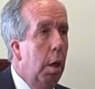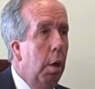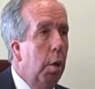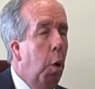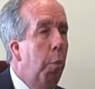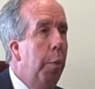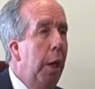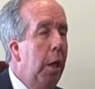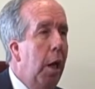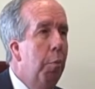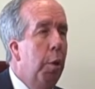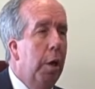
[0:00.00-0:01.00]
So being
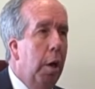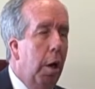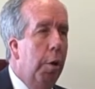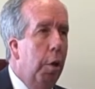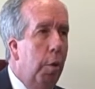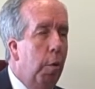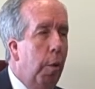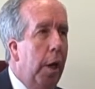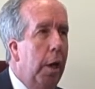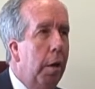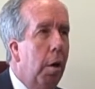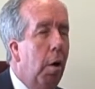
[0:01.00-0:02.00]
able to
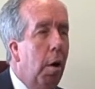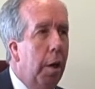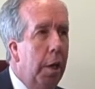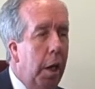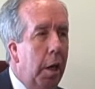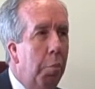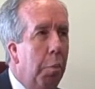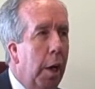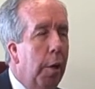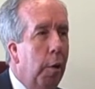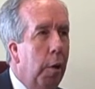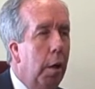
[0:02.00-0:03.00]
concentrate on getting
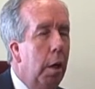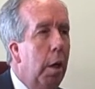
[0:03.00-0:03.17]
better